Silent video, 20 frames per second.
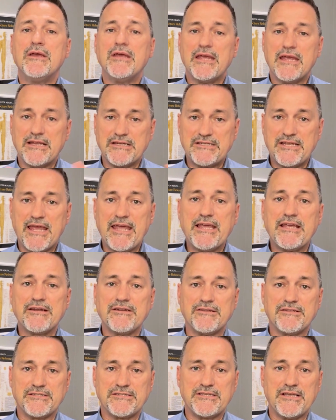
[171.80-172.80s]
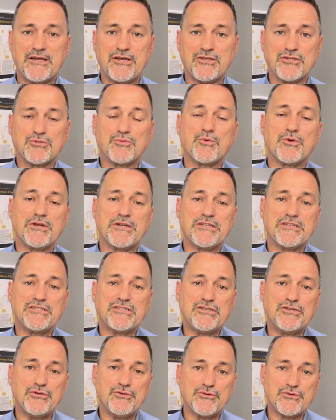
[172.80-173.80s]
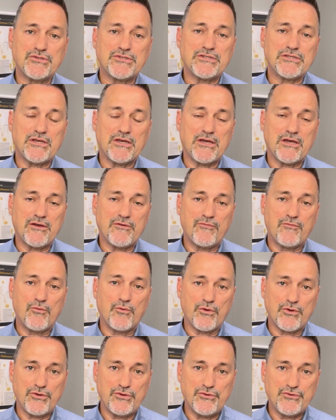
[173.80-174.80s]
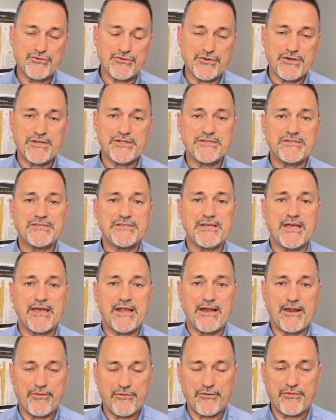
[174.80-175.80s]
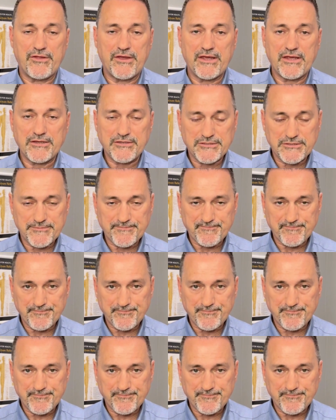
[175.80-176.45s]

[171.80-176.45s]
it taken to the cells where it is used for nutrients and other things.